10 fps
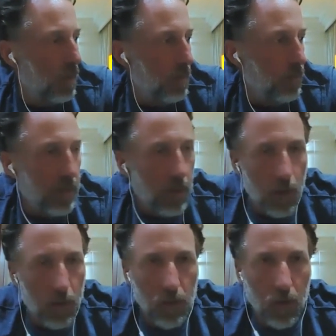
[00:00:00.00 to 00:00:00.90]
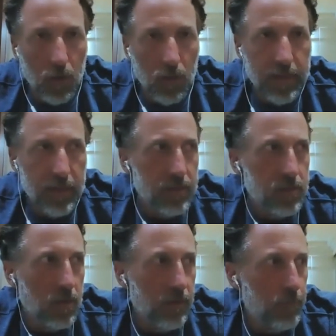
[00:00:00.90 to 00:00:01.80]
but all in a
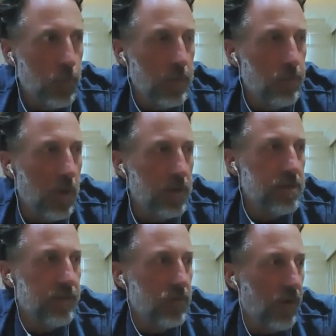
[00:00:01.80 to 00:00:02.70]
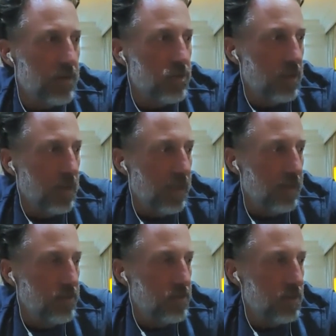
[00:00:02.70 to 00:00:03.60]
sort of pretty positive direction,
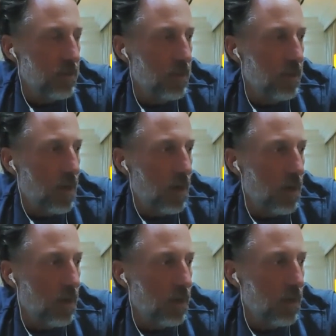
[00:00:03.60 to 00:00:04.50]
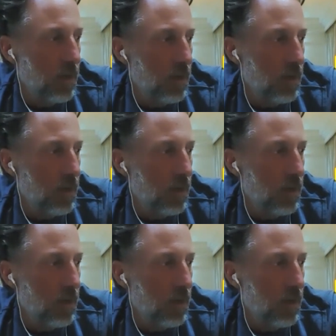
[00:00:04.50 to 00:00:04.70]
is our